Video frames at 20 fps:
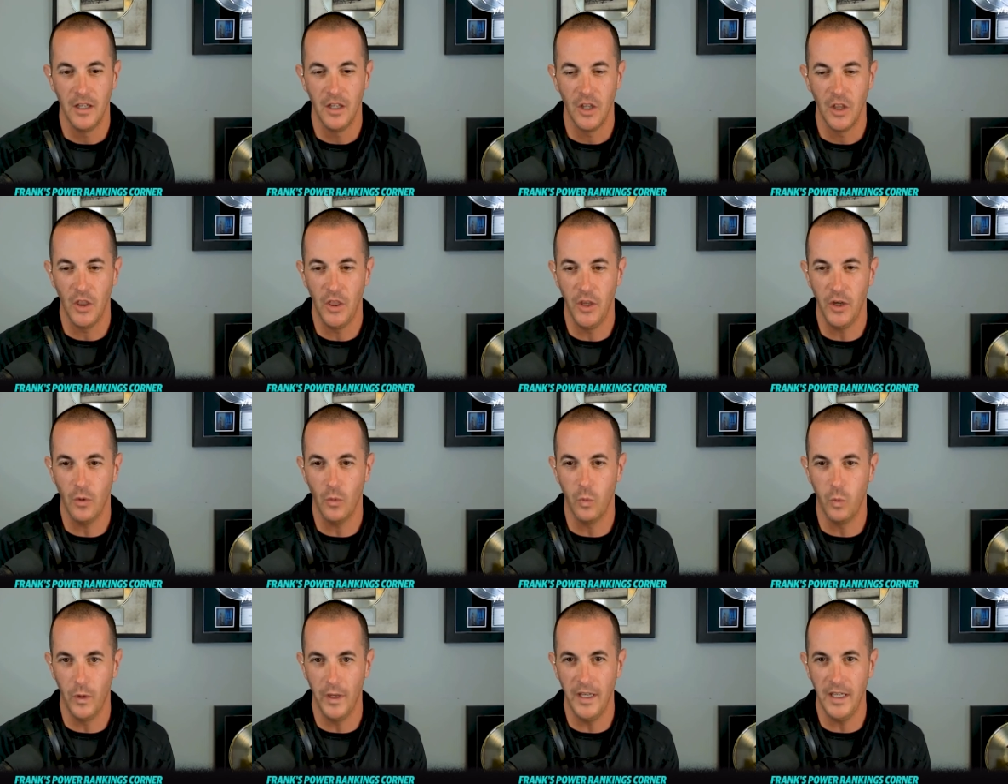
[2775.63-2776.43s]
They're
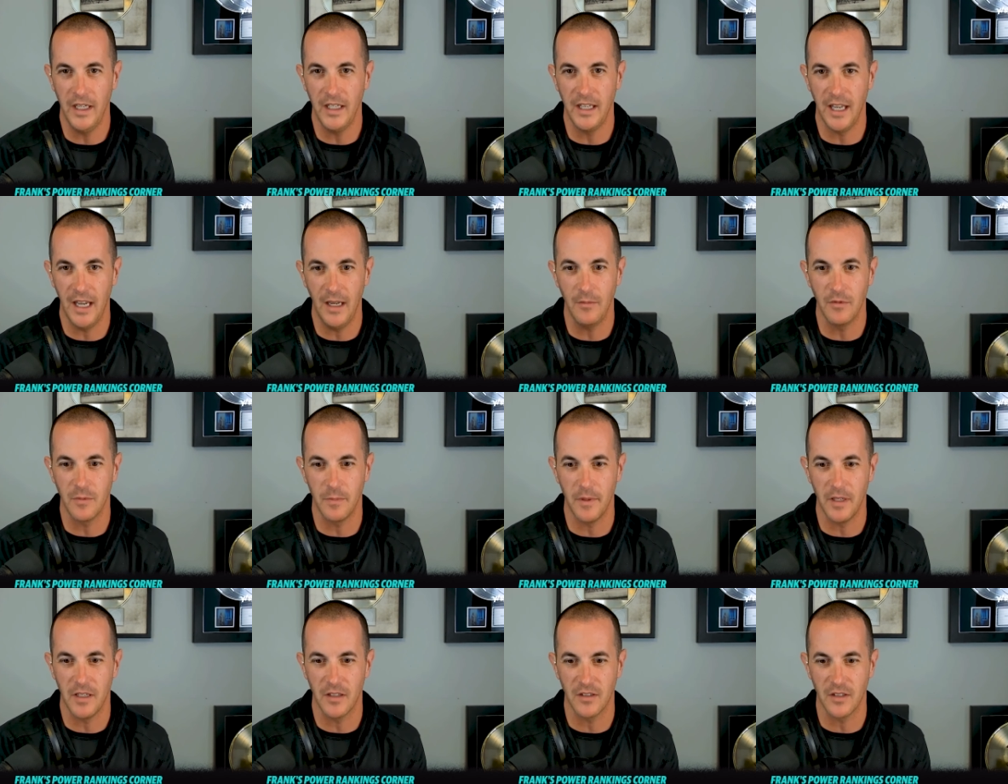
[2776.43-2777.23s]
winning games
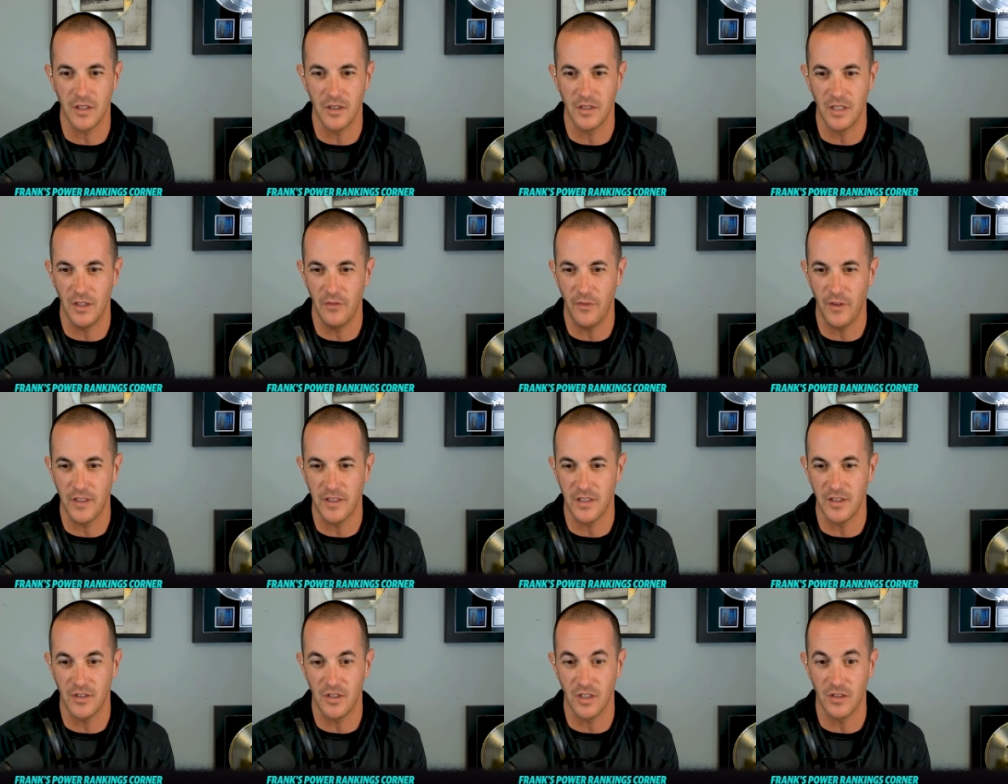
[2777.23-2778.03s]
because their defense
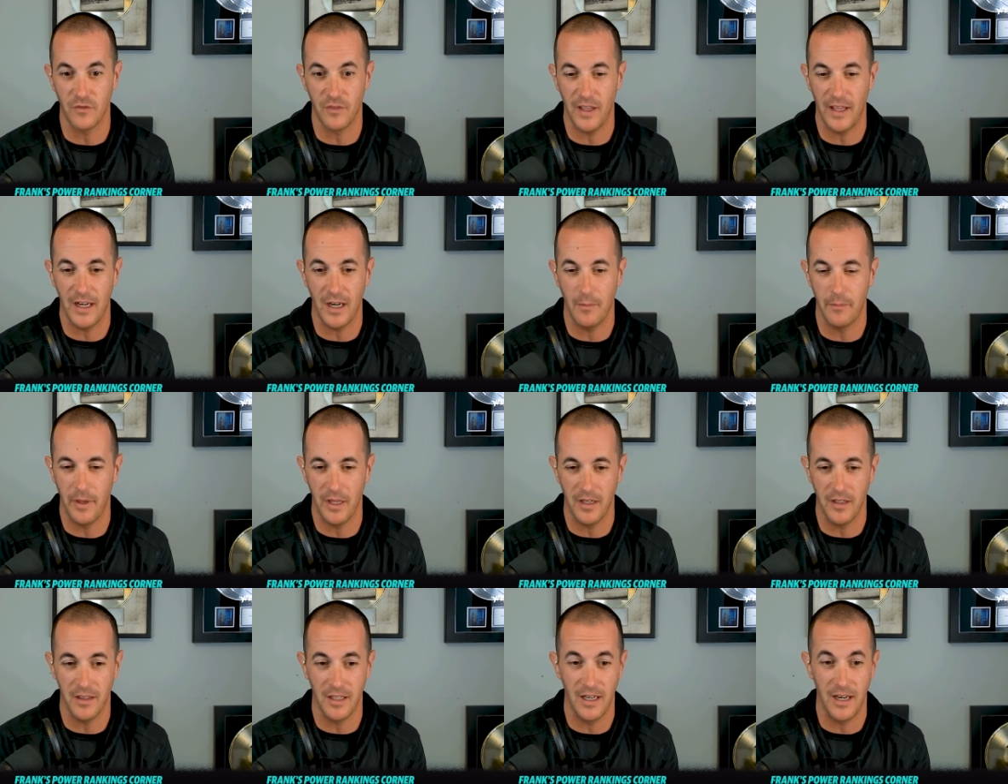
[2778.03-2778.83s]
is just flat out
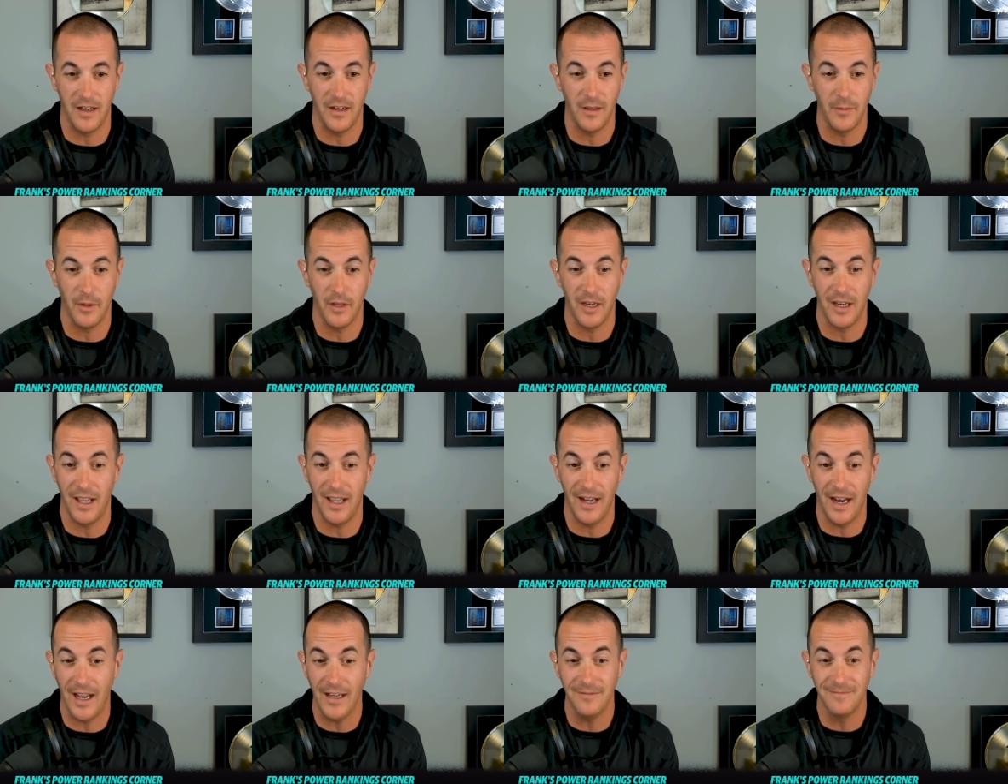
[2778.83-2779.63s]
better than anybody. And
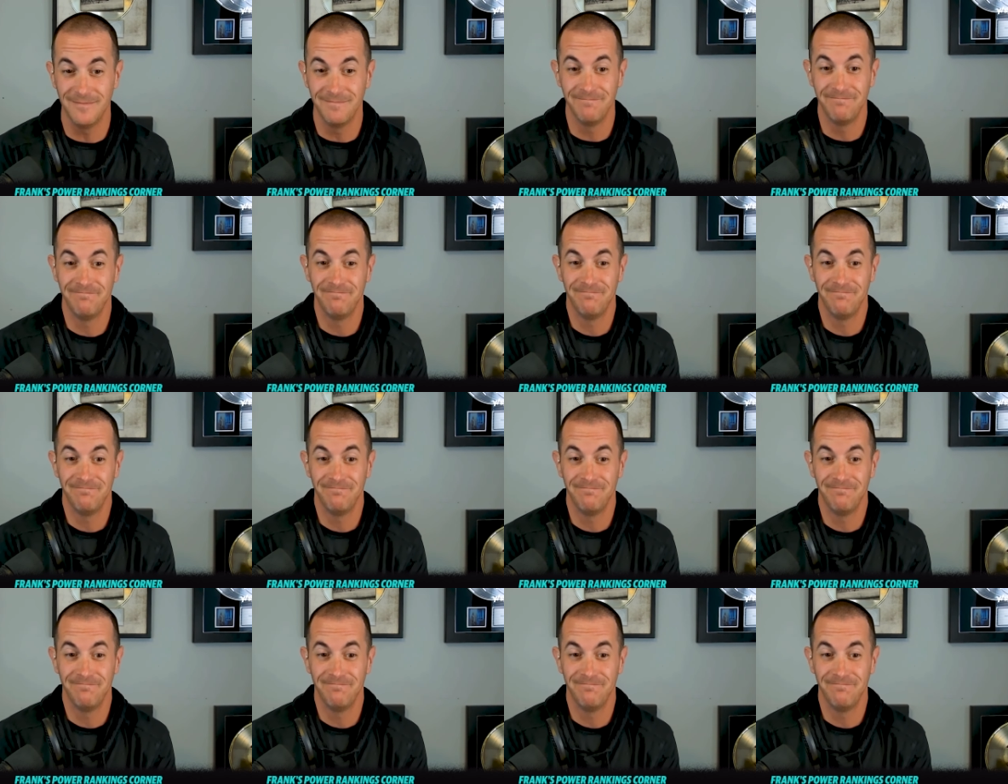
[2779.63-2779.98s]
I, yep.